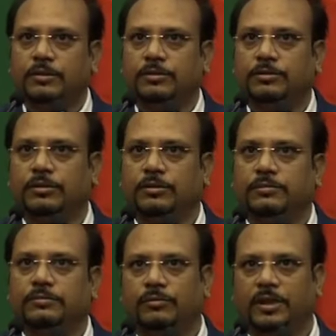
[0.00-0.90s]

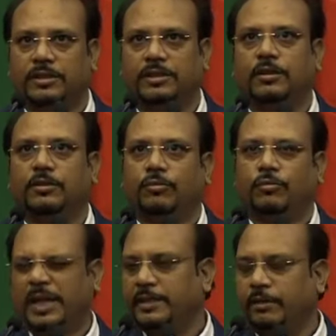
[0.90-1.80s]
So first,
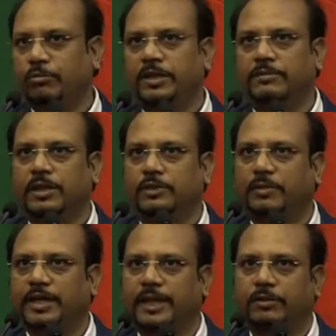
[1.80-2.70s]
why nanomaterials?
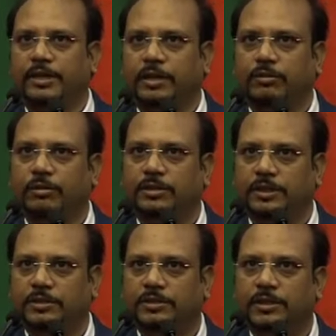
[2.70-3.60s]
Why
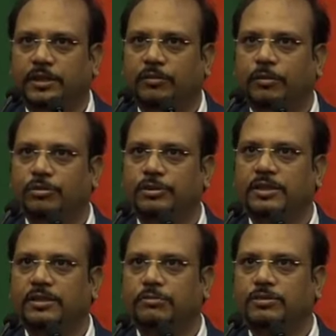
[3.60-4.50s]
nanotechnology?
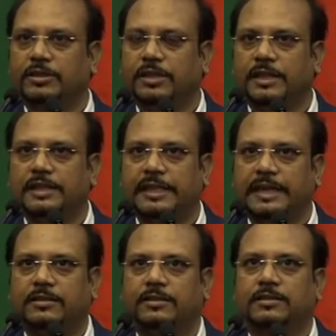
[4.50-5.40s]
Revolution in nutraceutical
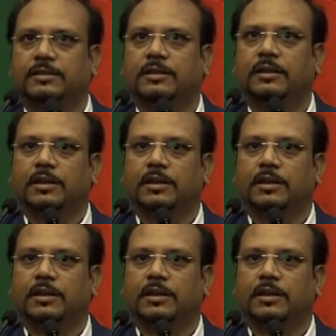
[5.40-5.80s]
sectors.